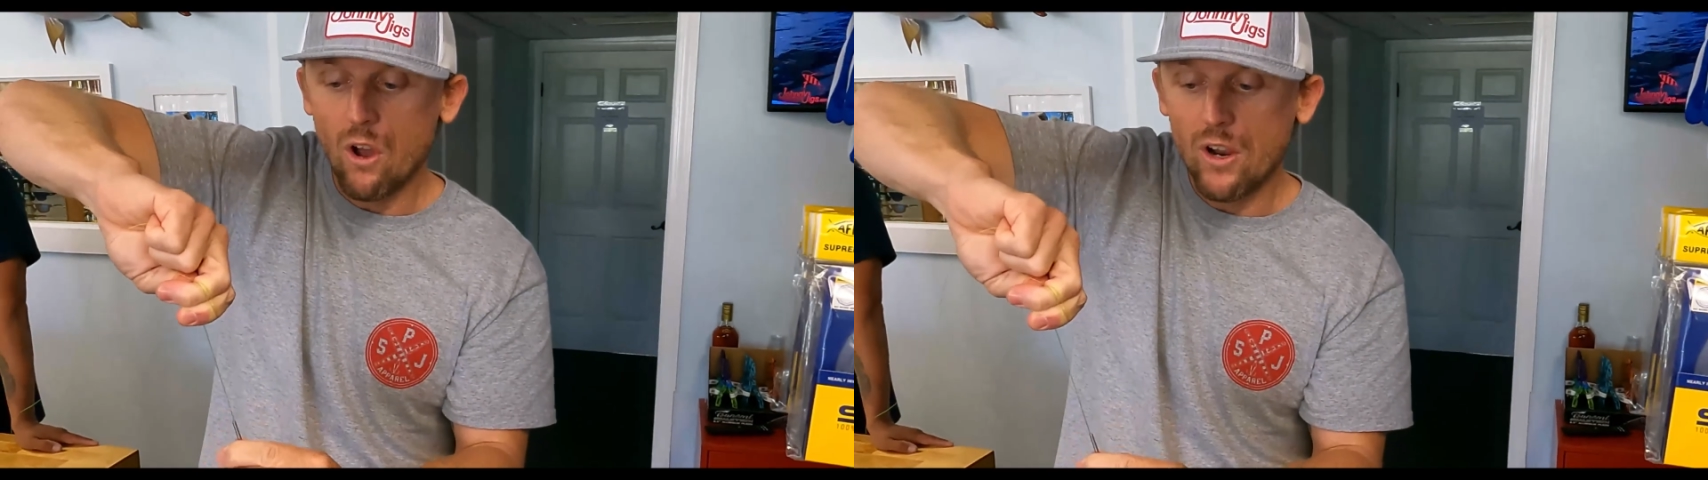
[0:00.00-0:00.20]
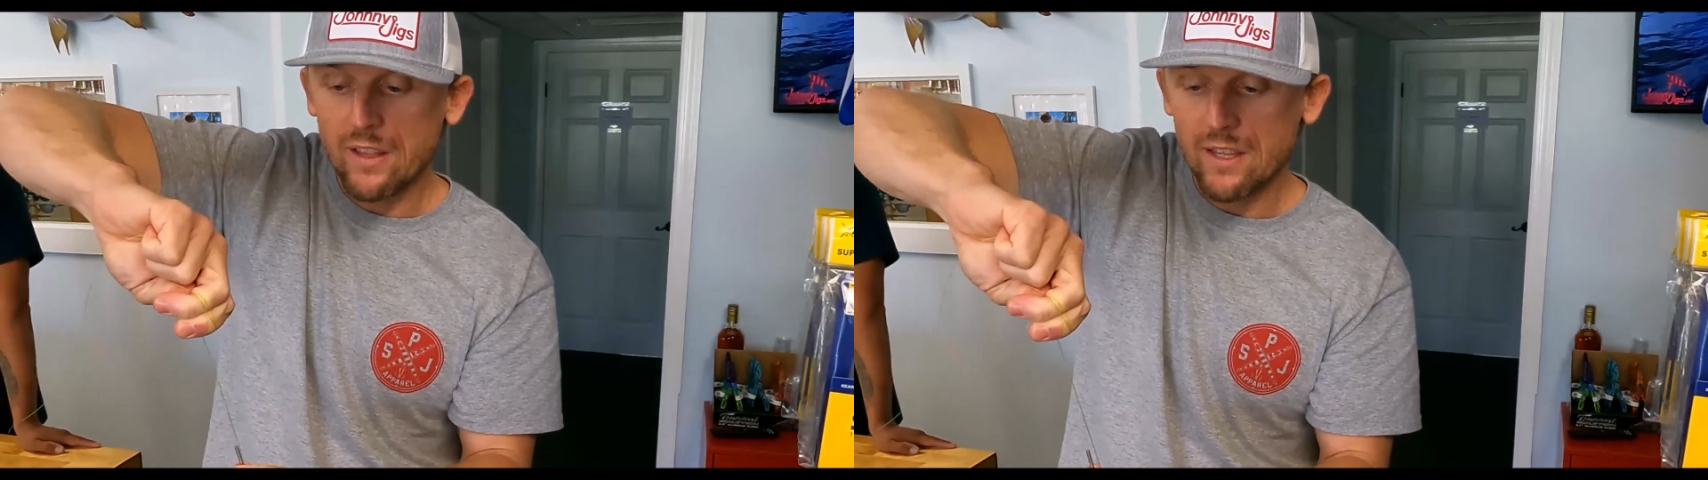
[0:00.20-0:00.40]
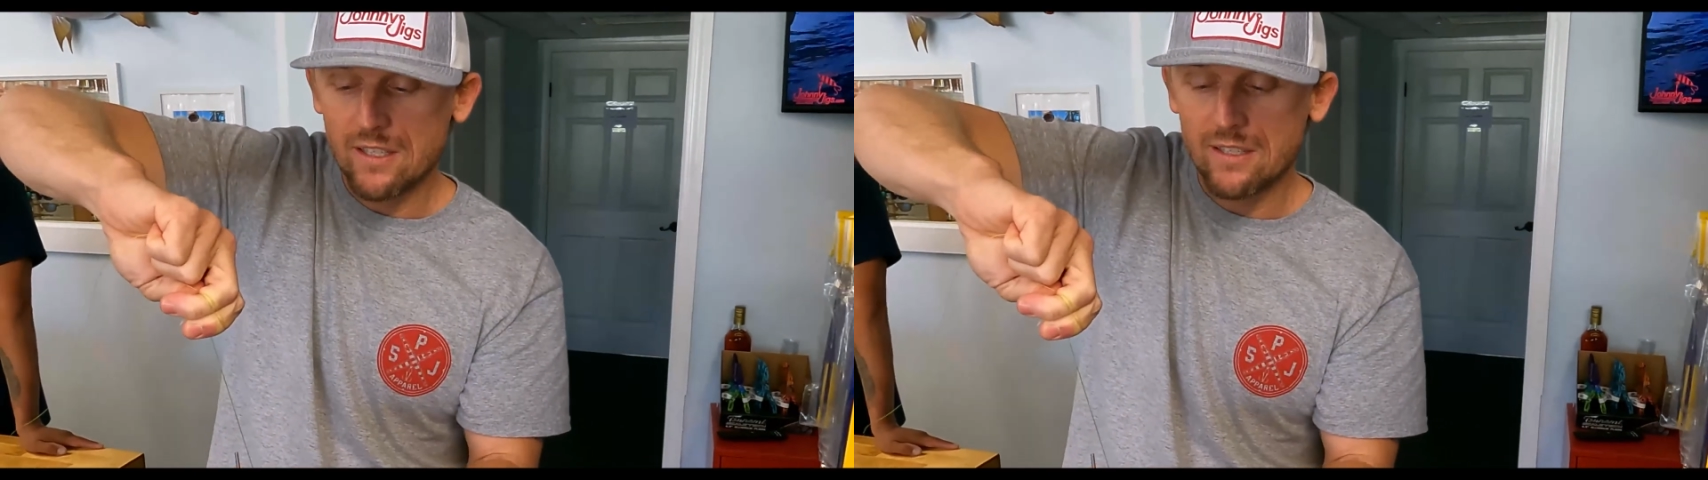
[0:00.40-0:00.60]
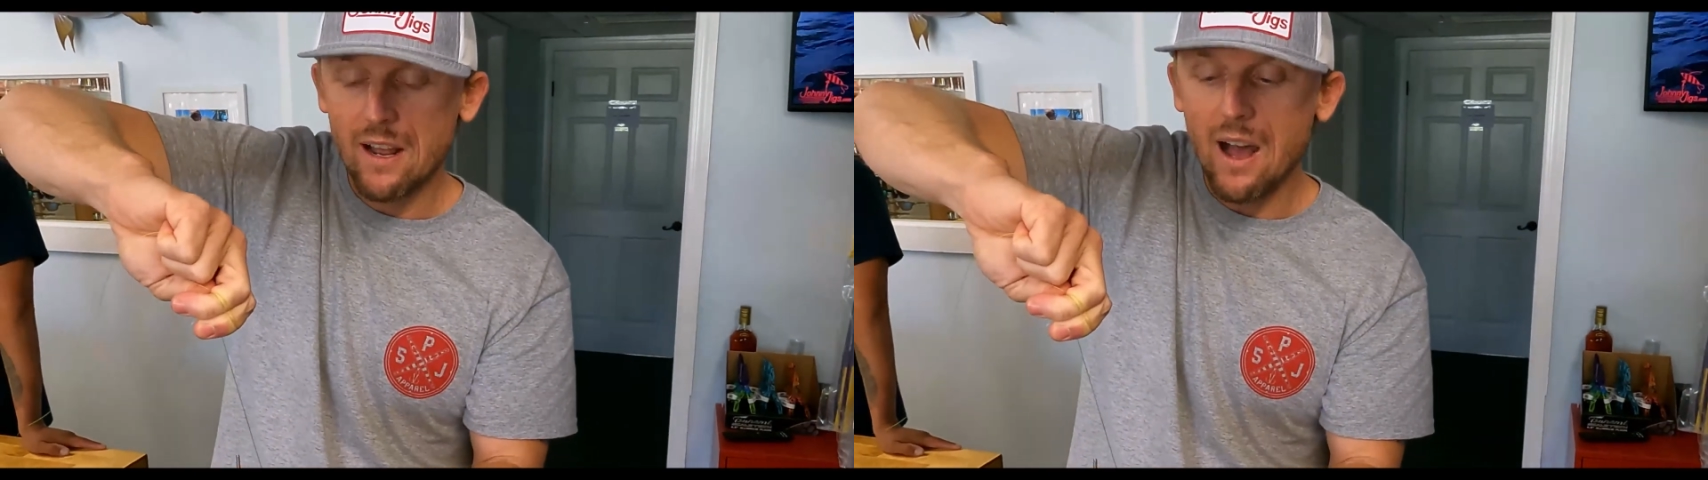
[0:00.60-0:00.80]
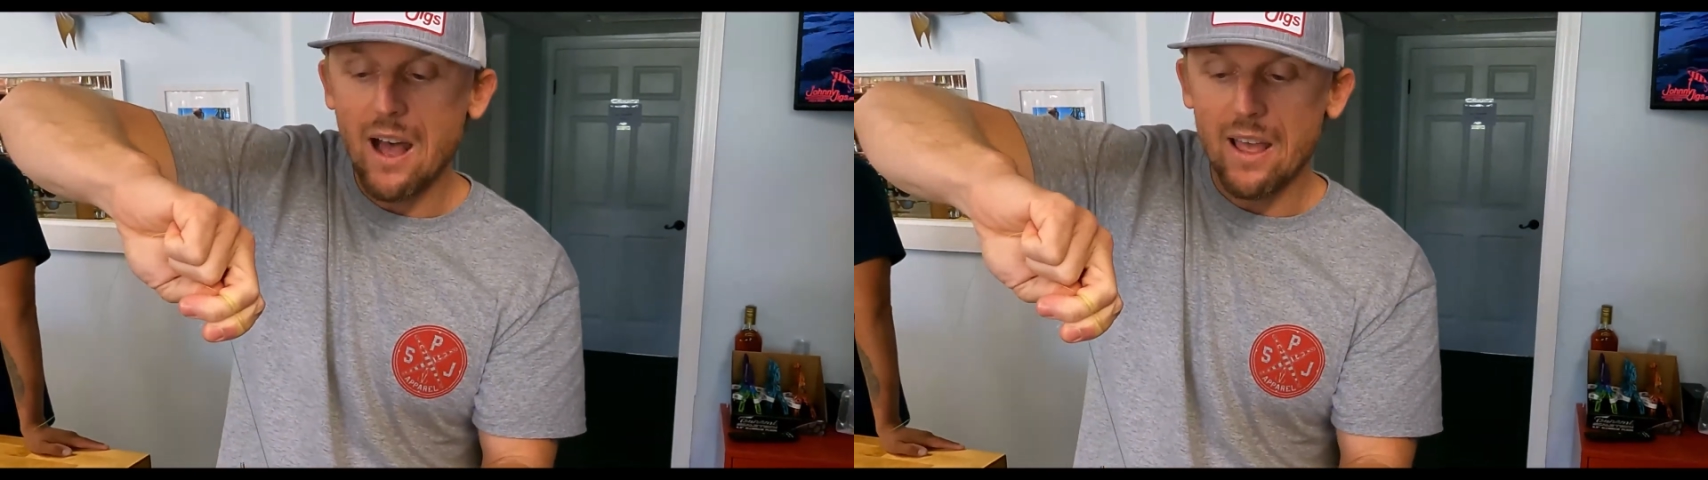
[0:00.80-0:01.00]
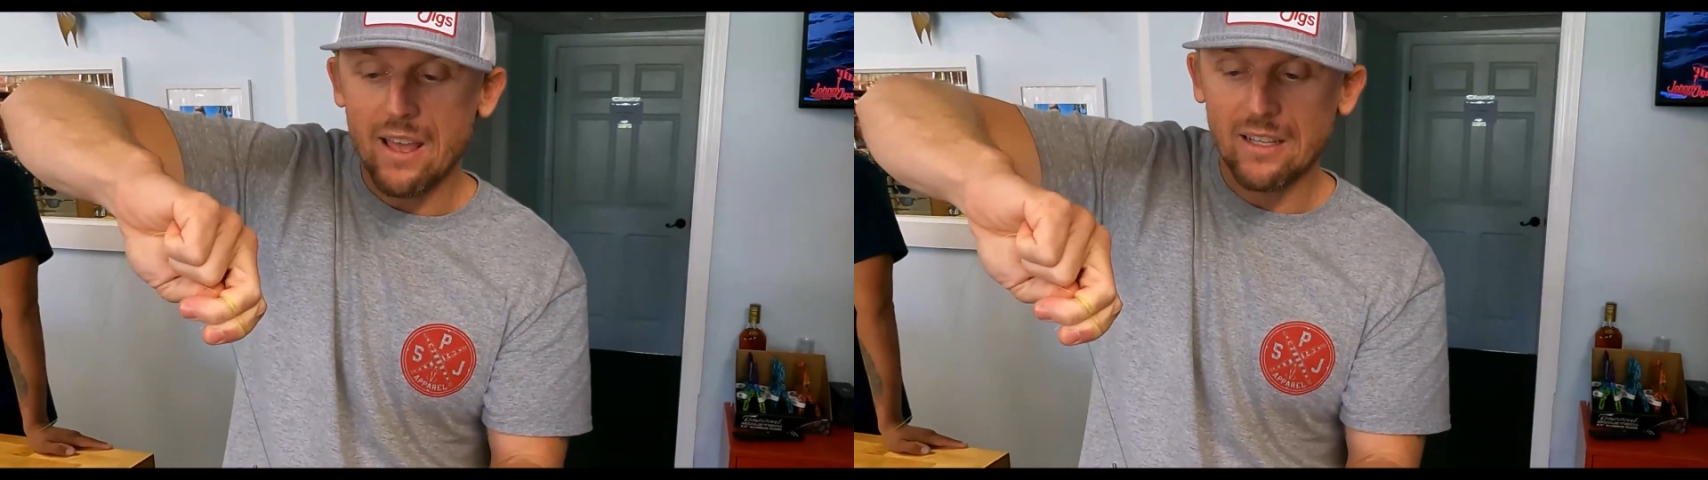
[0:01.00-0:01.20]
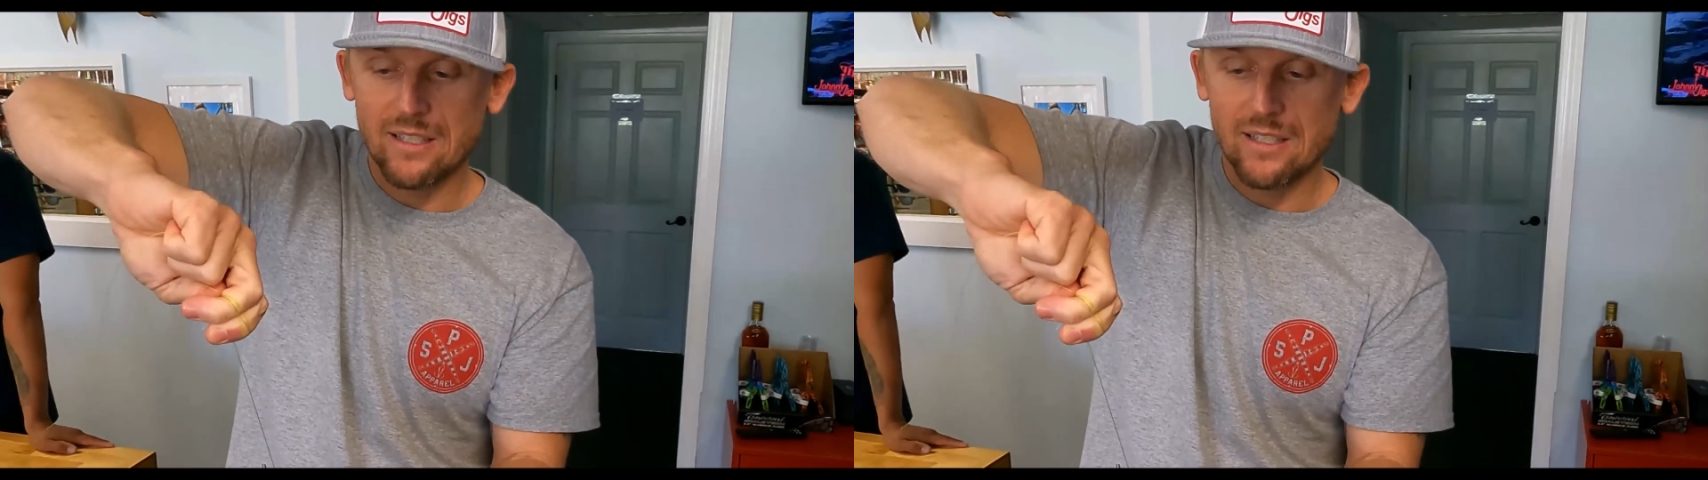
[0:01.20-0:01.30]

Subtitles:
along in this knot,